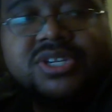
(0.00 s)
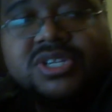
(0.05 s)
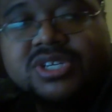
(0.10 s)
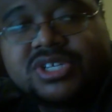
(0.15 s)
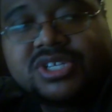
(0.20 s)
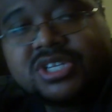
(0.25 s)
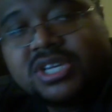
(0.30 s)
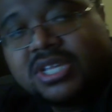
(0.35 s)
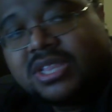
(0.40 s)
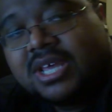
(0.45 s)
and
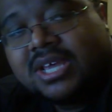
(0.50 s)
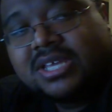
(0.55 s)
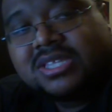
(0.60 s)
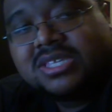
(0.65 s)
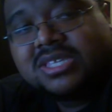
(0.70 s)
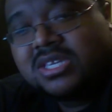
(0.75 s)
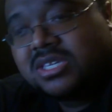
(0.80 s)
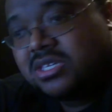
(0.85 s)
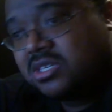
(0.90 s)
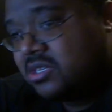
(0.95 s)
shit like
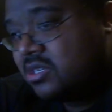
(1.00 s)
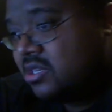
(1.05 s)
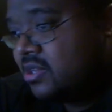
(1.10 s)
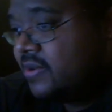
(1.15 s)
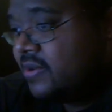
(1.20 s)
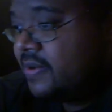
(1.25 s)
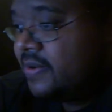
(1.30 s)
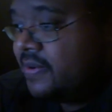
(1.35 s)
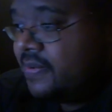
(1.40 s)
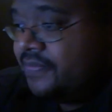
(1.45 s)
this,
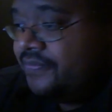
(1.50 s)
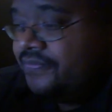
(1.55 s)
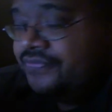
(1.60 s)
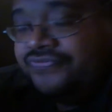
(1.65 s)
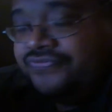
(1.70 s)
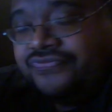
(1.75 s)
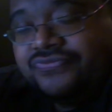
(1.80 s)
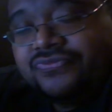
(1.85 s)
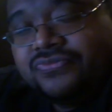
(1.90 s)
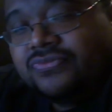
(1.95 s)

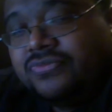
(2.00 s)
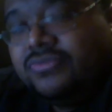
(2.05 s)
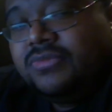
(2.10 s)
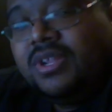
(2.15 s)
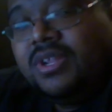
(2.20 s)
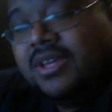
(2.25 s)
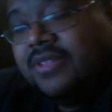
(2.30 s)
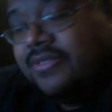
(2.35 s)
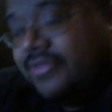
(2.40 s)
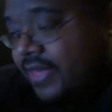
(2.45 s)

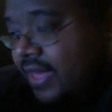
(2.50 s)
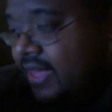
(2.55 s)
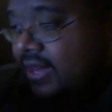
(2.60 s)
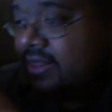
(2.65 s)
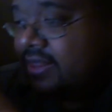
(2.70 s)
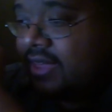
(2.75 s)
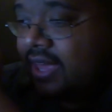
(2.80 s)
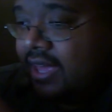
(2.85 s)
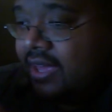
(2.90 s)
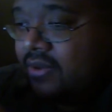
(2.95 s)

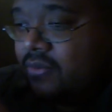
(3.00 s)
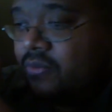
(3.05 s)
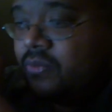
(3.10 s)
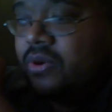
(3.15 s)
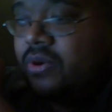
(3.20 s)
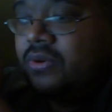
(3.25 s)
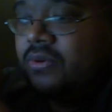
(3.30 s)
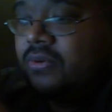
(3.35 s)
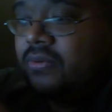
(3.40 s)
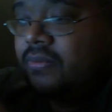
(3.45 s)
then they
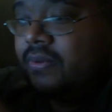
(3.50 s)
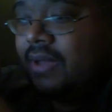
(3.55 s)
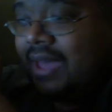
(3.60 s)
will